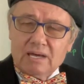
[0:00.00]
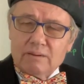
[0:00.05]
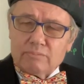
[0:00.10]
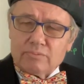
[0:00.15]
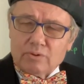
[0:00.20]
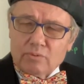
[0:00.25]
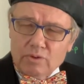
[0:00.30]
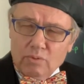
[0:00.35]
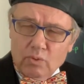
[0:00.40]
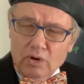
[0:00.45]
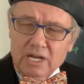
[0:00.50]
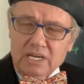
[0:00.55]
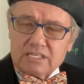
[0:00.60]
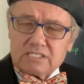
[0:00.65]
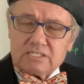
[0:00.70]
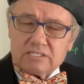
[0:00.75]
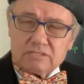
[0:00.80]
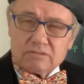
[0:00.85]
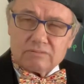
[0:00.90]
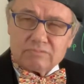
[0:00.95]
But we wanted
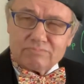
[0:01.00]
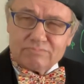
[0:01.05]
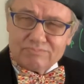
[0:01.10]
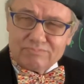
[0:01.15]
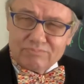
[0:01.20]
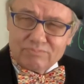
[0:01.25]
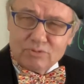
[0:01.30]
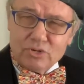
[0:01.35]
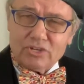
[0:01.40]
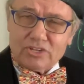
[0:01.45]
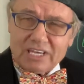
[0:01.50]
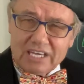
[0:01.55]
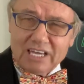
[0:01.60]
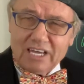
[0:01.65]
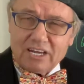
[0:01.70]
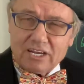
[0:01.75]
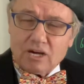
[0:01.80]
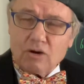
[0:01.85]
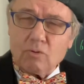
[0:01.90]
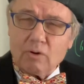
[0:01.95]
to really
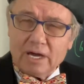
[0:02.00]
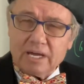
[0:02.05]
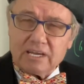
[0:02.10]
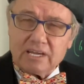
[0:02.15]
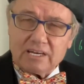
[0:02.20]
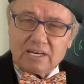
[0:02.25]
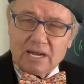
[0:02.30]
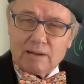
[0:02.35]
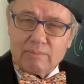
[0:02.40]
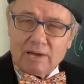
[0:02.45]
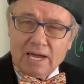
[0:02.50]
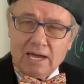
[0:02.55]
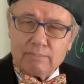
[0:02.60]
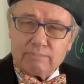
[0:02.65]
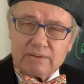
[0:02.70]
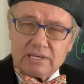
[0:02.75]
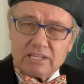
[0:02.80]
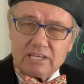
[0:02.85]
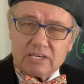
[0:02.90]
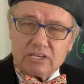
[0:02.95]
get acquainted, and I'm
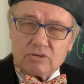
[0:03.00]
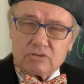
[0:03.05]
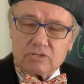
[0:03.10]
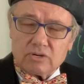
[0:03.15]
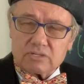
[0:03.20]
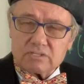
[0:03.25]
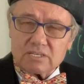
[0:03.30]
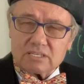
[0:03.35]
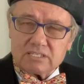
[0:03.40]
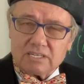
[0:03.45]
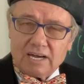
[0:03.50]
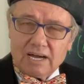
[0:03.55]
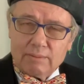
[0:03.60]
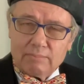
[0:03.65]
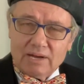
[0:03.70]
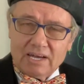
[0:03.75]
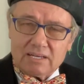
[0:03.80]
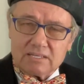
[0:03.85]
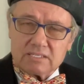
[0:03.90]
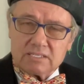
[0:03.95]
happy that you took the
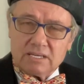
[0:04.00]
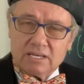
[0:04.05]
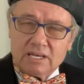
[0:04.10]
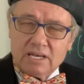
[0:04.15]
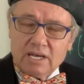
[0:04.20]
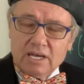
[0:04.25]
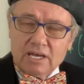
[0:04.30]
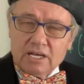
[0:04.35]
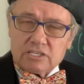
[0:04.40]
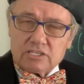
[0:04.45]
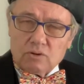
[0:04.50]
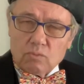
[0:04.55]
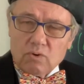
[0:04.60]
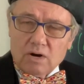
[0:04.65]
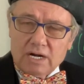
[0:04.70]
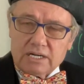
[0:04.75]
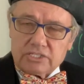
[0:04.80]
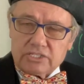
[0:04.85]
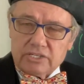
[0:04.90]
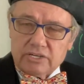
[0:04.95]
time out to
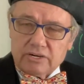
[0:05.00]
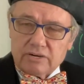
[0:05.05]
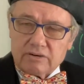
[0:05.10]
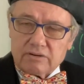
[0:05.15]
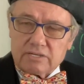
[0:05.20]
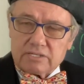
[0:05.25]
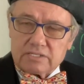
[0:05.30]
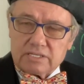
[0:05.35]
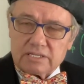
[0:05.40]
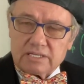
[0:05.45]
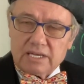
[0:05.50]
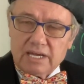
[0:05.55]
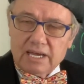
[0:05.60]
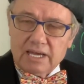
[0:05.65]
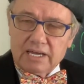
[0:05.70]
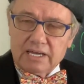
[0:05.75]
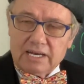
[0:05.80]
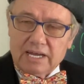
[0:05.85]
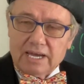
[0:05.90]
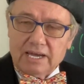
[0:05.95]
watch here
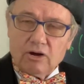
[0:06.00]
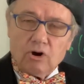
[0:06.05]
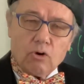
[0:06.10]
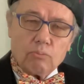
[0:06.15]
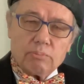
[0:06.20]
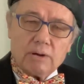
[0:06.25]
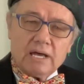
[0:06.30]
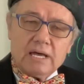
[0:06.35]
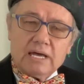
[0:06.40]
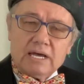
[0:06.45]
today. And I hope